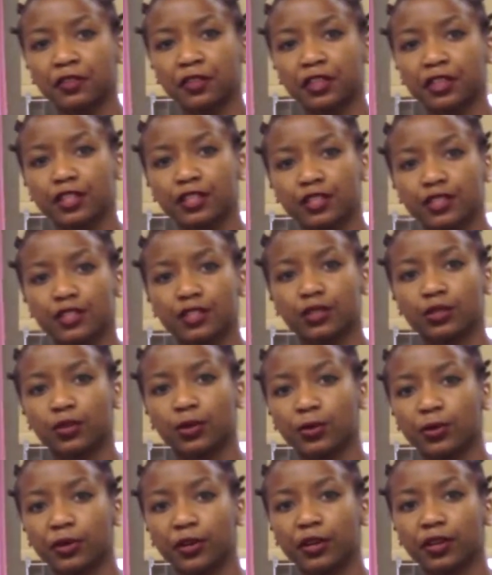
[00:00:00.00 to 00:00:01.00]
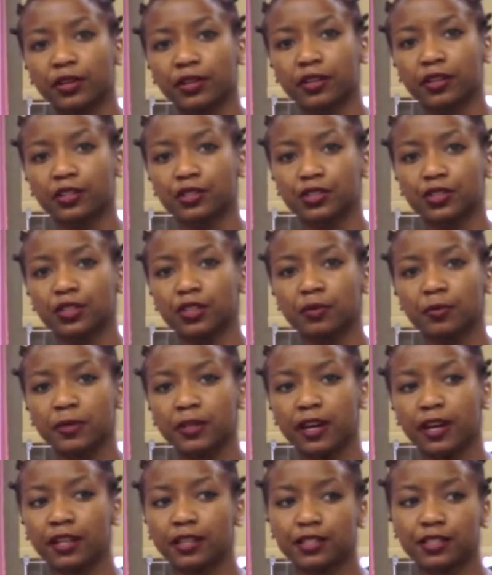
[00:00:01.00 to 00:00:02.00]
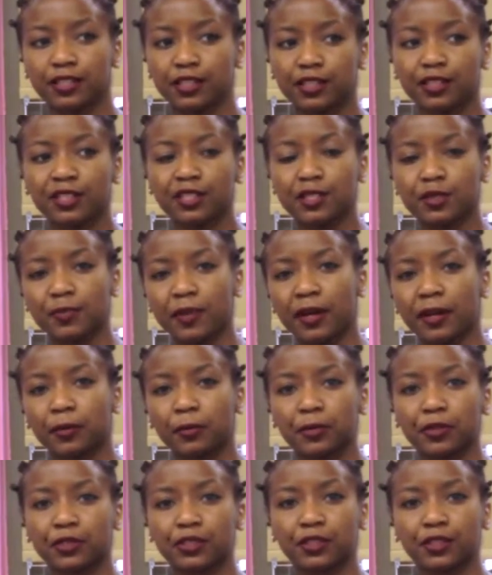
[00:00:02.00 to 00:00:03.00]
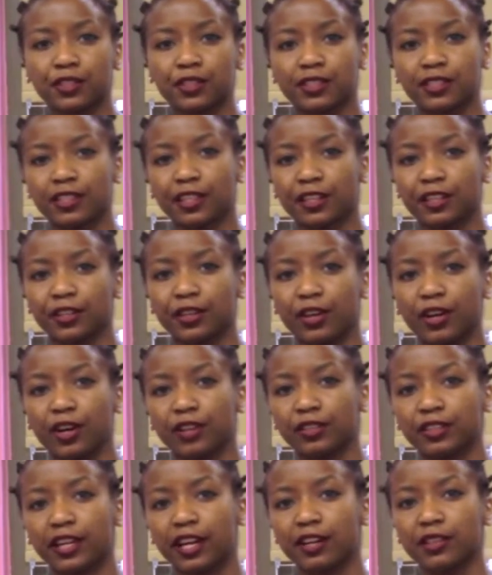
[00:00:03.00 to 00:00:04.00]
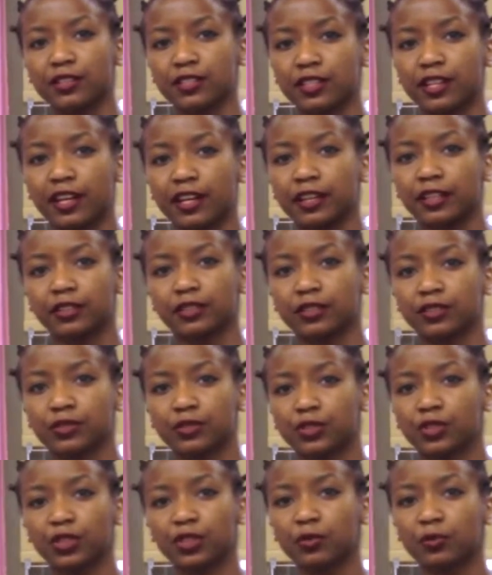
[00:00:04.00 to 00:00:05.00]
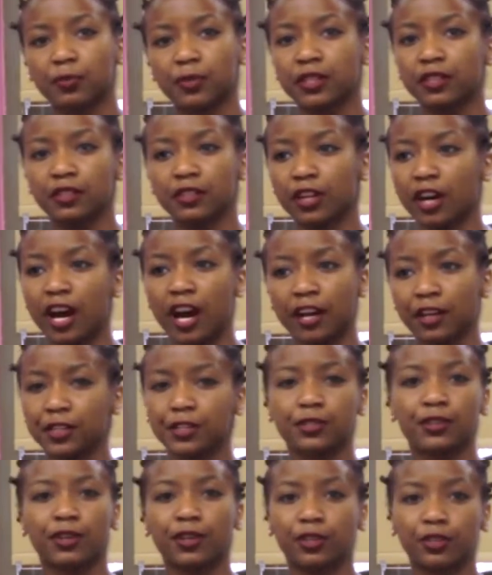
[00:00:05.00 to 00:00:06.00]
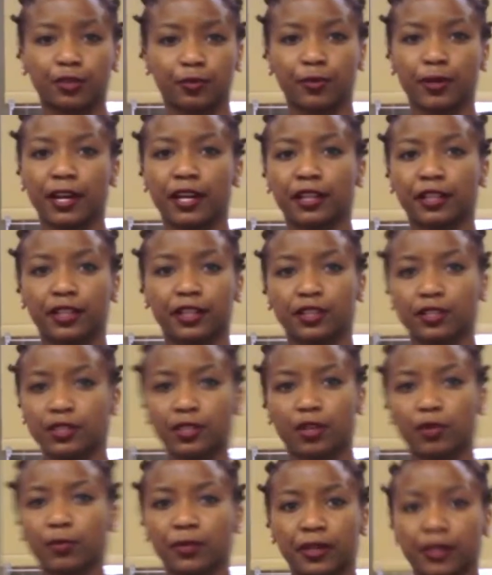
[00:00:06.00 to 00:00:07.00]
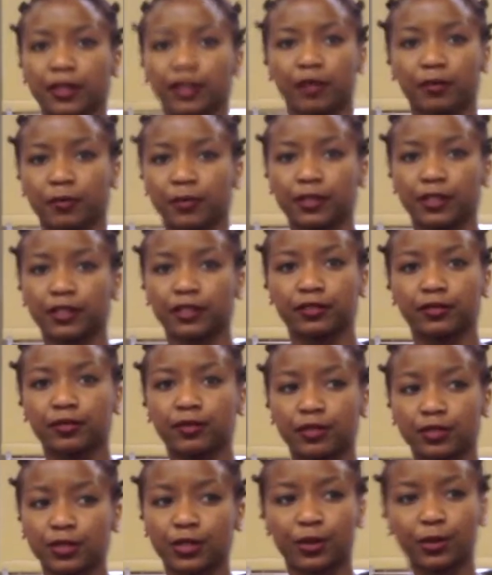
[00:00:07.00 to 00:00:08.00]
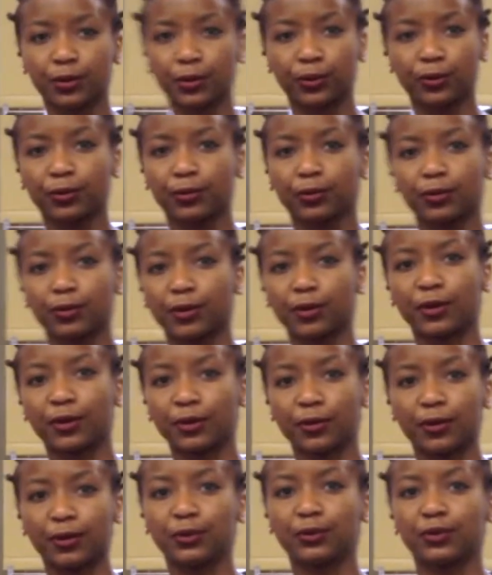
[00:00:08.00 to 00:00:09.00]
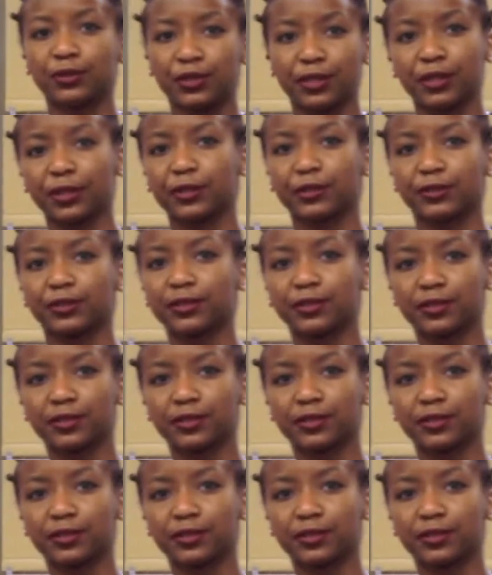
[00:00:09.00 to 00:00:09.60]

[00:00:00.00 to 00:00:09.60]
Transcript: to get to know her, because she could be honest. It doesn't matter what she looks like on the outside. She could be the hottest girl on the planet and still be a complete, total, quote-unquote nerd.